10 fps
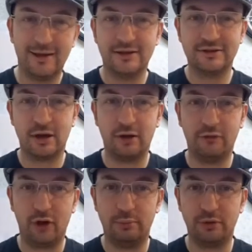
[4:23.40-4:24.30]
So I
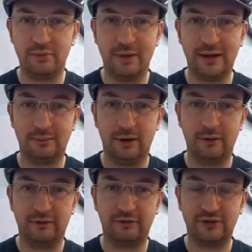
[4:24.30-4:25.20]
thought I'd put the Manic
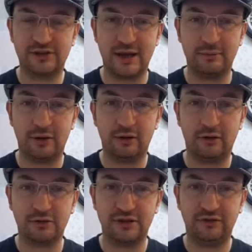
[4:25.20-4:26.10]
Miner sound on. Of
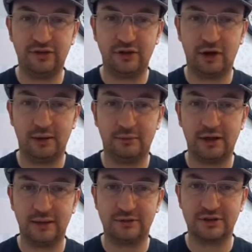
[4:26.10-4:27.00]
course if you die it will
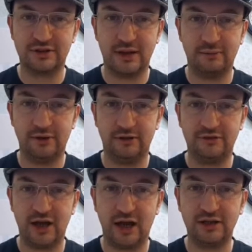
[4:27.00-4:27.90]
keep to the sound that you've
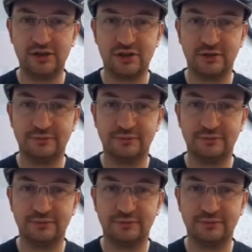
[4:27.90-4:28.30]
changed.